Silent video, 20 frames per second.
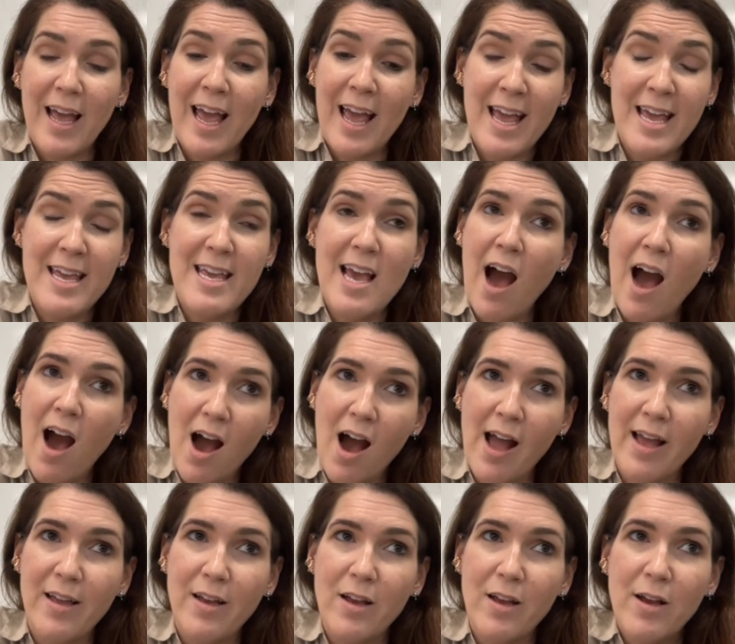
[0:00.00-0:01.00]

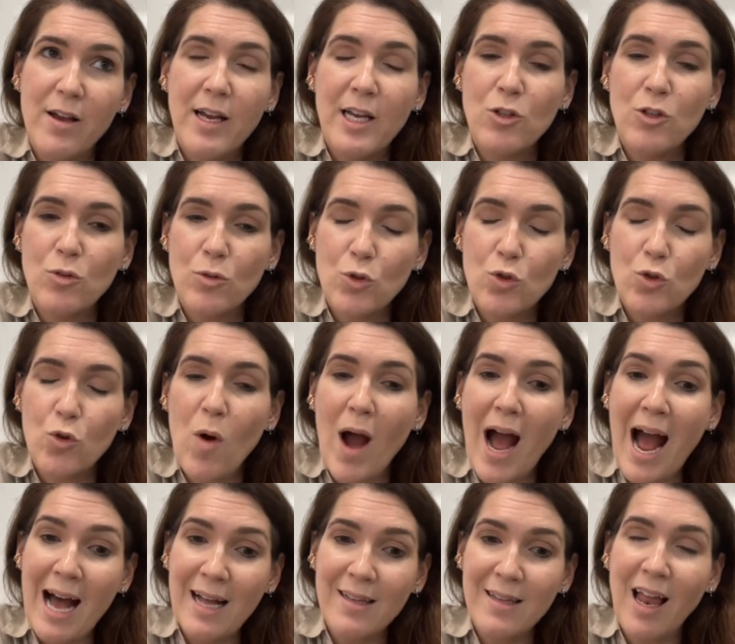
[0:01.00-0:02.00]
AI to
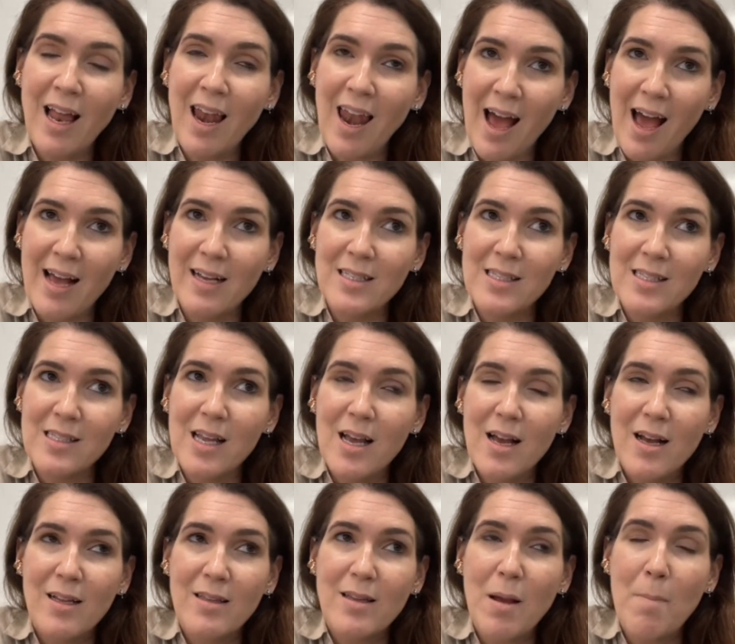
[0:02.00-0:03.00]
analyze
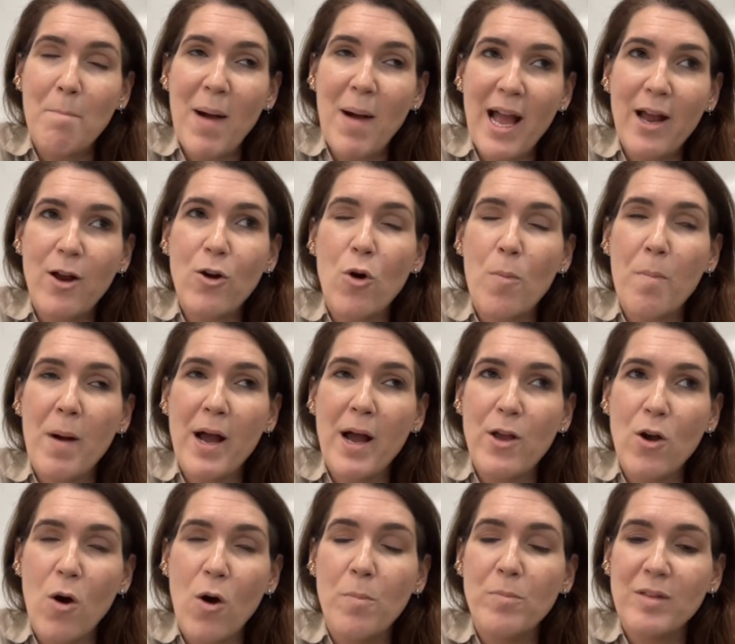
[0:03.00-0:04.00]
the
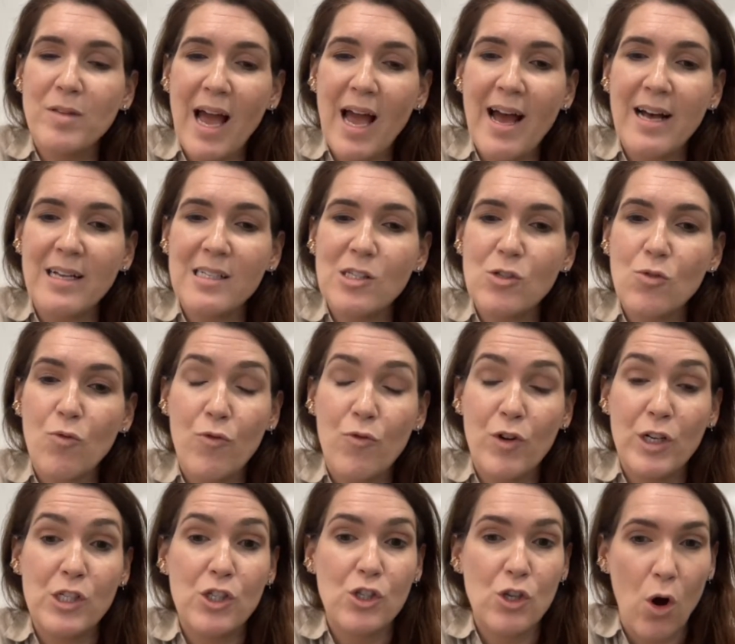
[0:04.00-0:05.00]
microbiome test
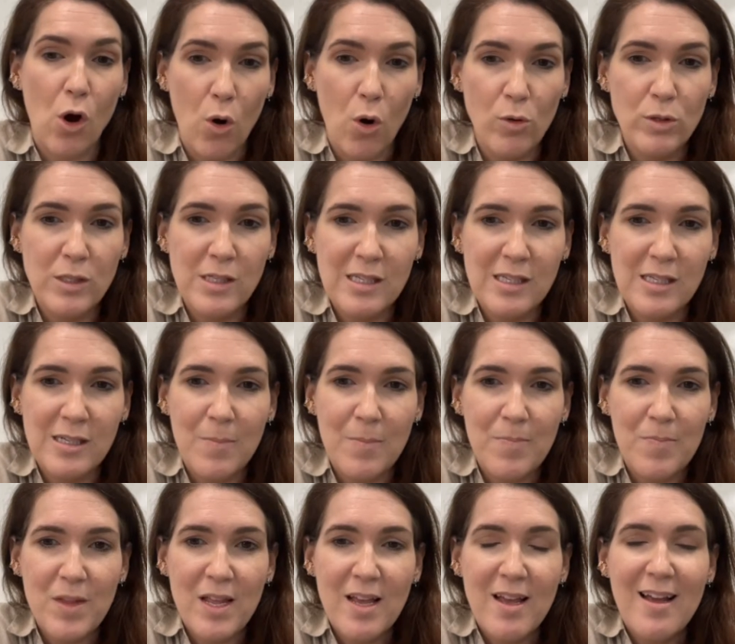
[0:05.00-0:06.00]
results,
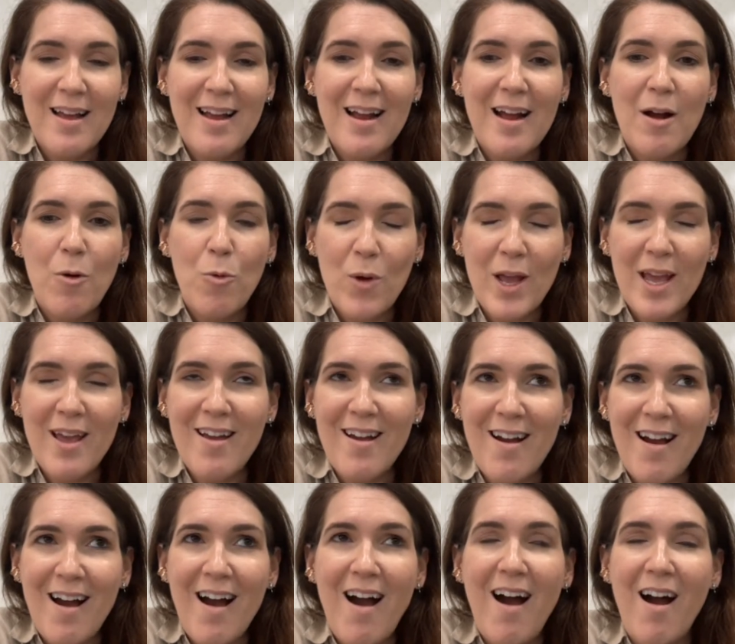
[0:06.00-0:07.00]
we
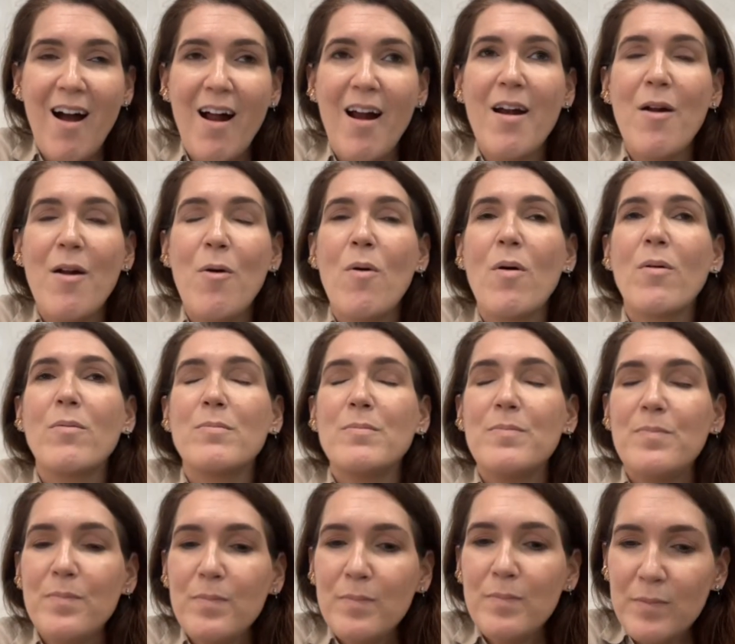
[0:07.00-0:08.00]
are
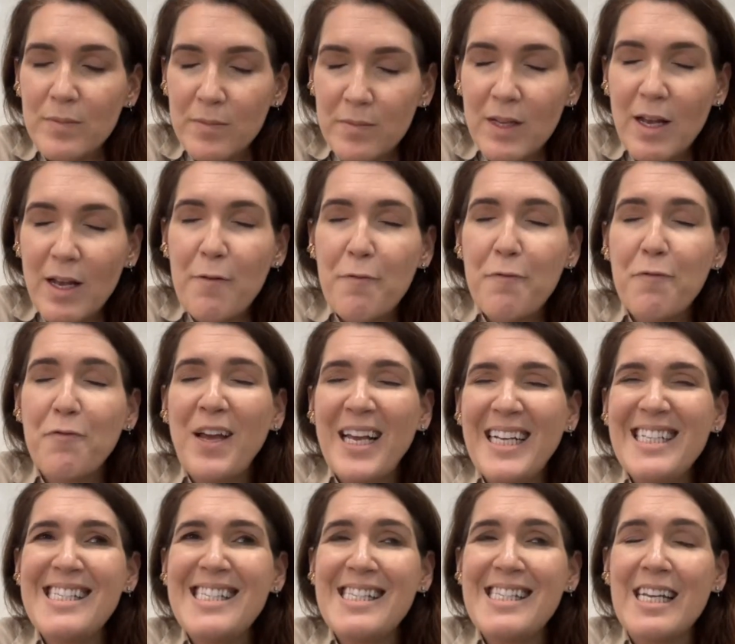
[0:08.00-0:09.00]

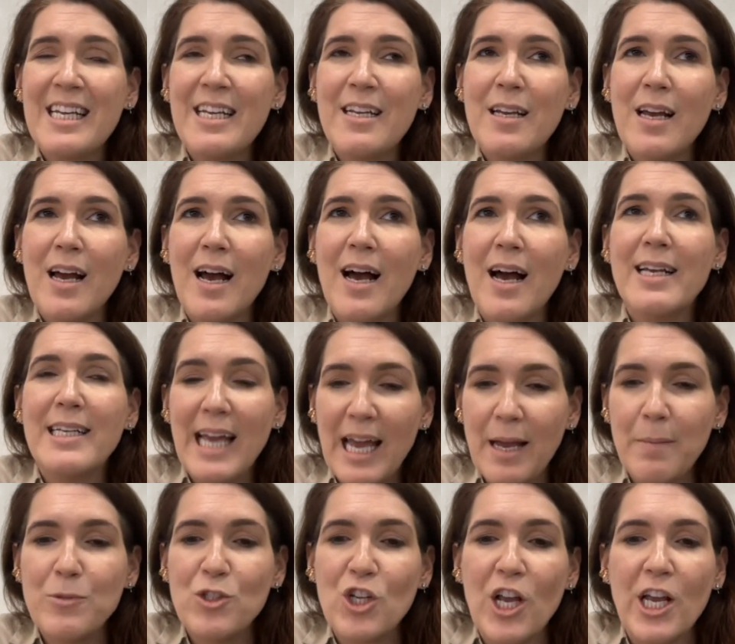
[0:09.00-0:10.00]
facing a
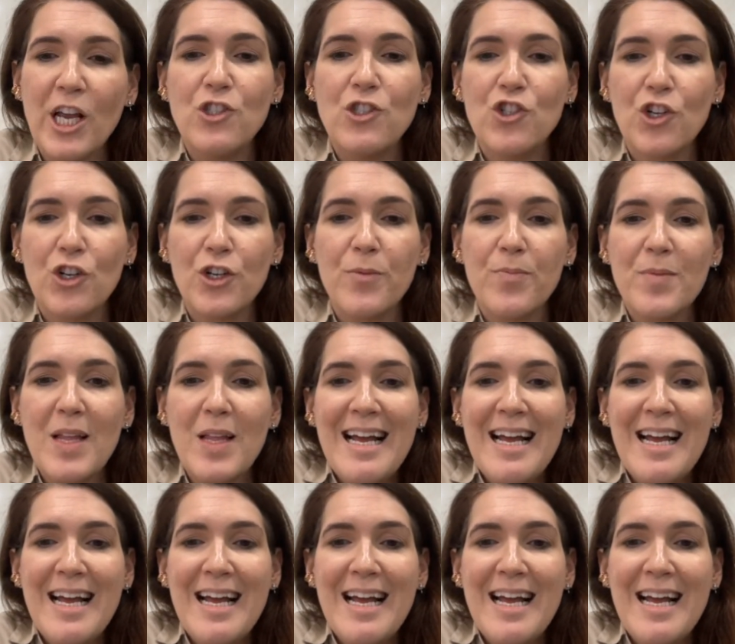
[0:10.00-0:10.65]
game changer.